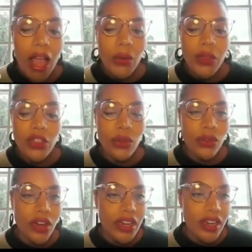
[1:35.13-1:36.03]
which
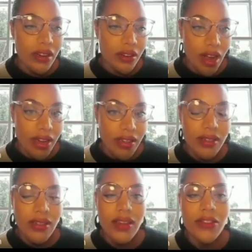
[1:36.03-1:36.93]
already
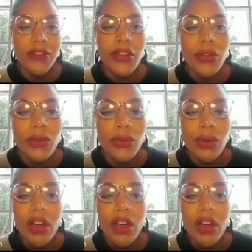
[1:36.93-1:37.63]
raised a few